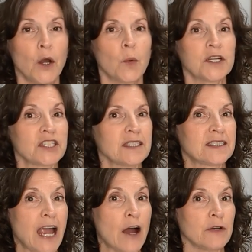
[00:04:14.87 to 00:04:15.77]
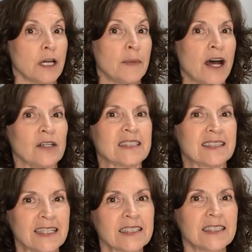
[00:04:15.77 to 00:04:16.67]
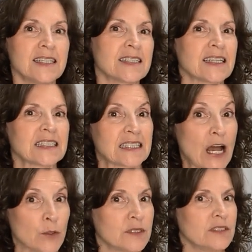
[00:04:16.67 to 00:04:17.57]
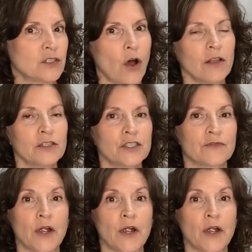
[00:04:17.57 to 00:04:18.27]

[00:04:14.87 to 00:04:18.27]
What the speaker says: Which is down about $66,000